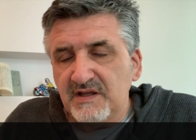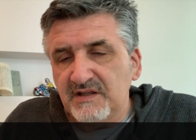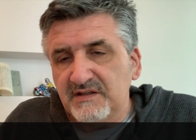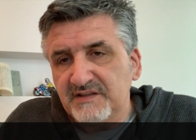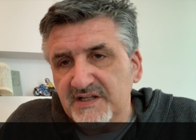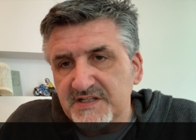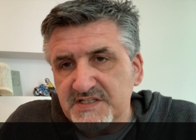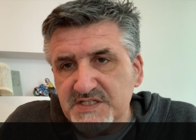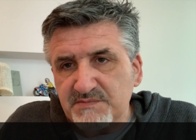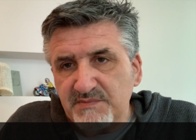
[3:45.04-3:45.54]

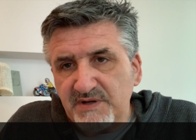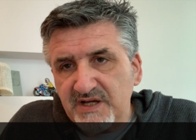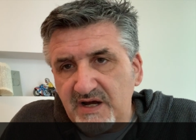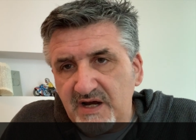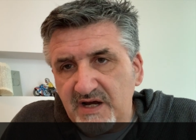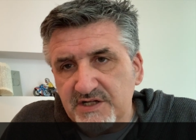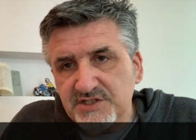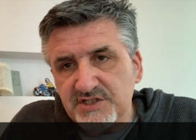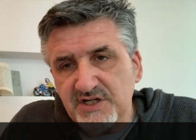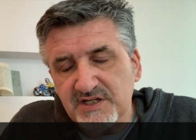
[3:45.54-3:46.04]
that's my
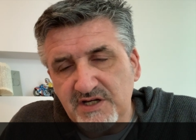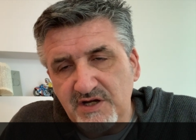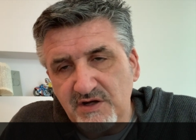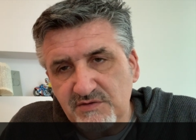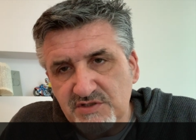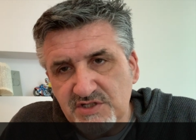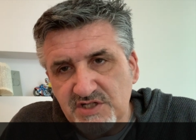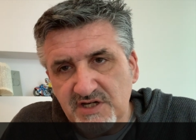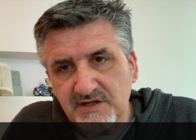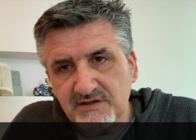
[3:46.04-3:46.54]
agile
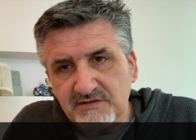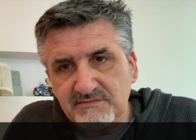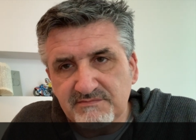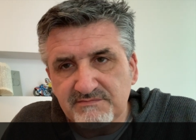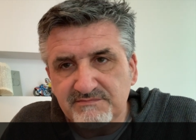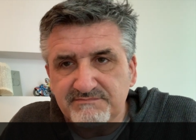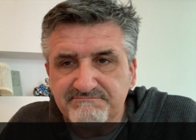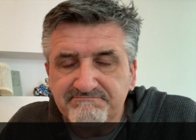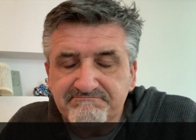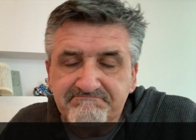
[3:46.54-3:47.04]
coaching.
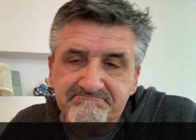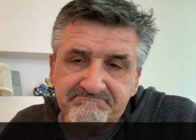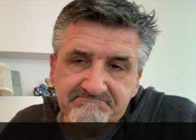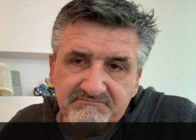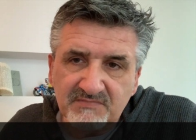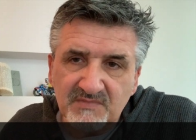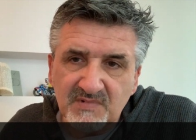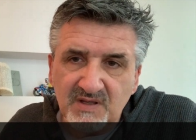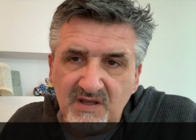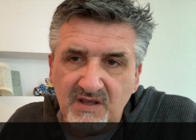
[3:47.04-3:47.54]

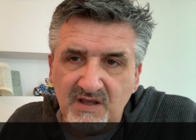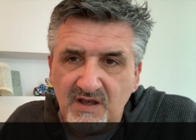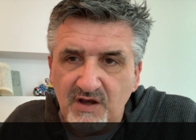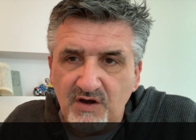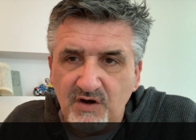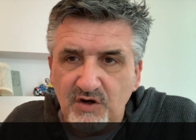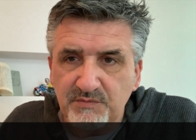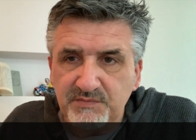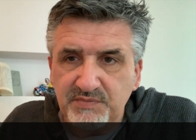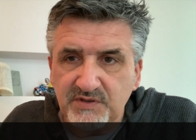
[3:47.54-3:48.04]

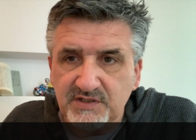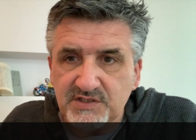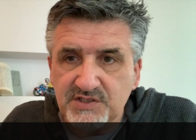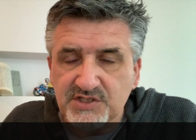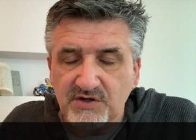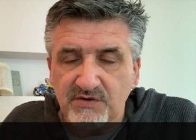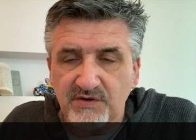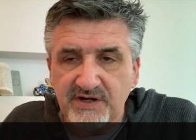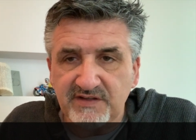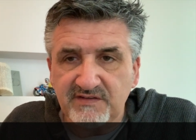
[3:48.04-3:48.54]
Hope you
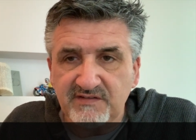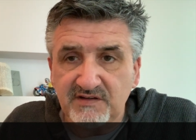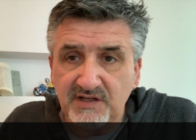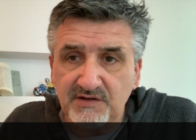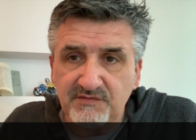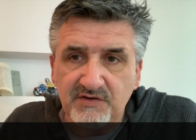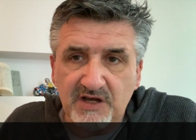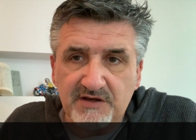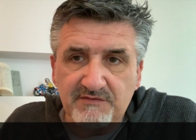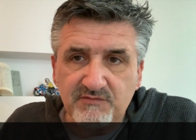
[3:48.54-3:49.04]
enjoy it.
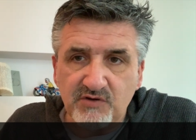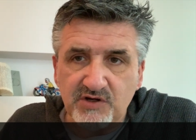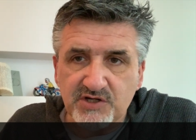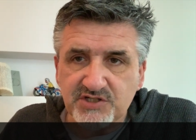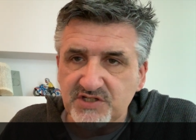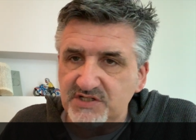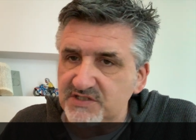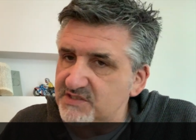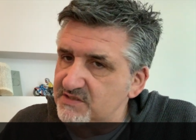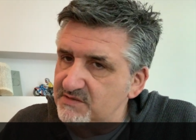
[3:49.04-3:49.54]
If you have
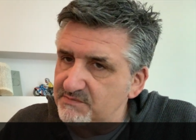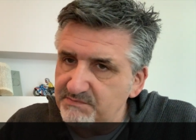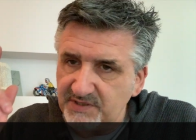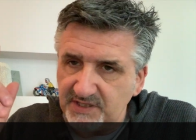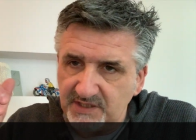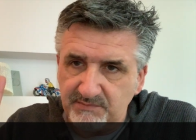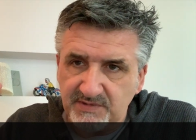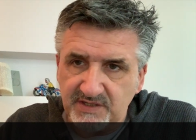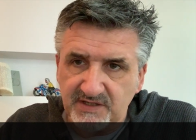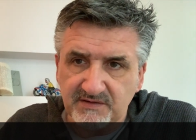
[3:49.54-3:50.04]
questions,
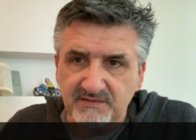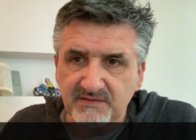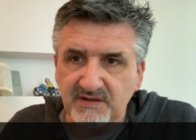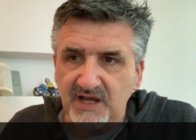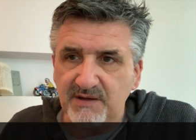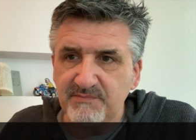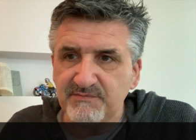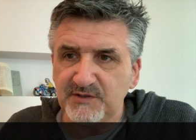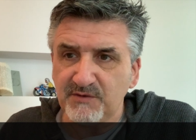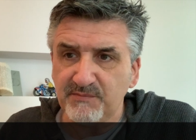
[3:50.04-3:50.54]
ping me.
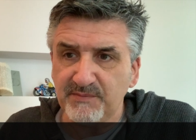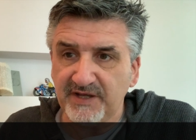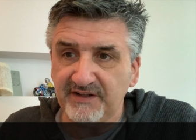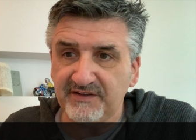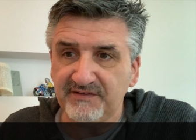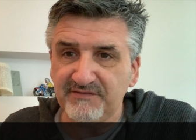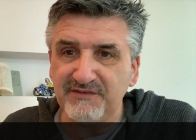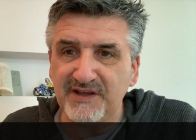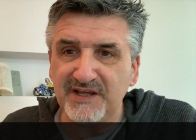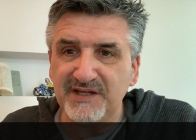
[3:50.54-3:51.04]
I'm your man.
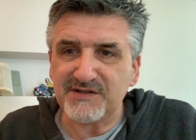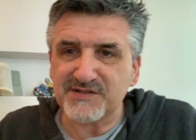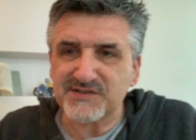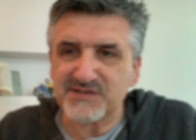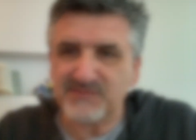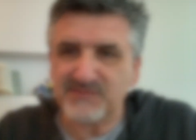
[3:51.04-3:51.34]
Thank you so